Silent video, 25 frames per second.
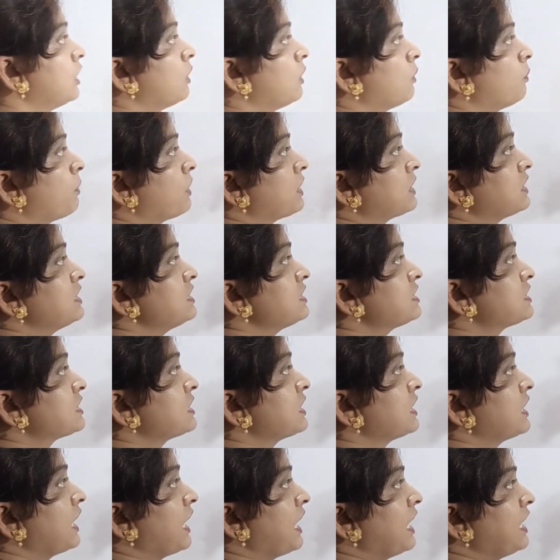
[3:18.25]
One
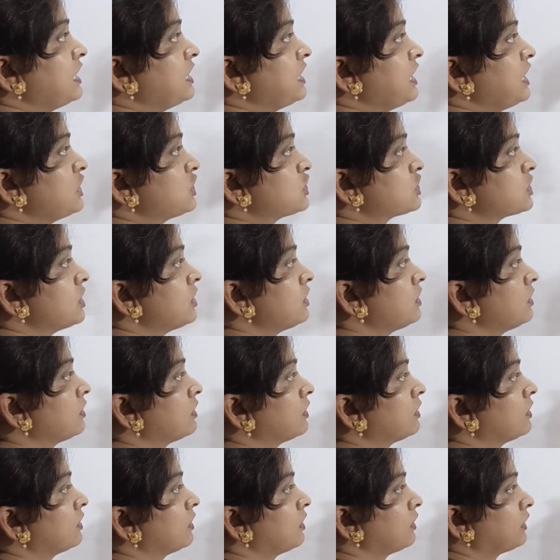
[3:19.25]
is integer,
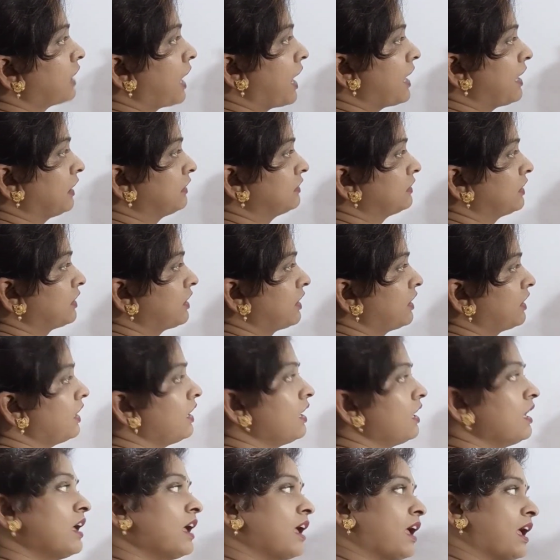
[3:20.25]
character
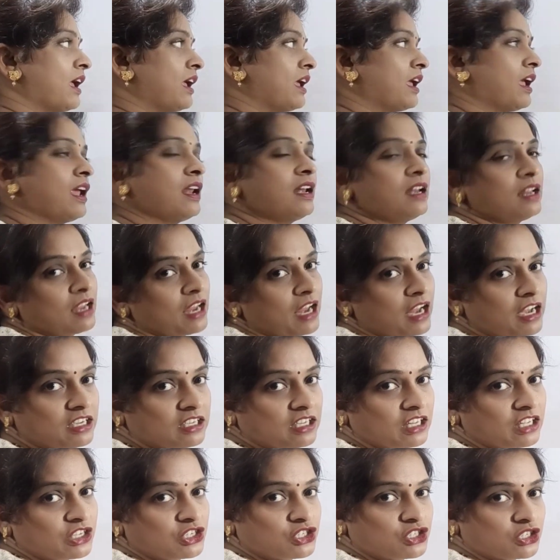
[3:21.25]
array, again
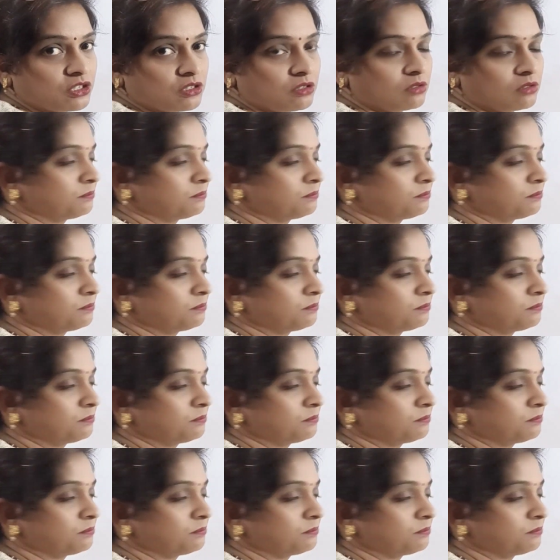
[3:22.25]
integer.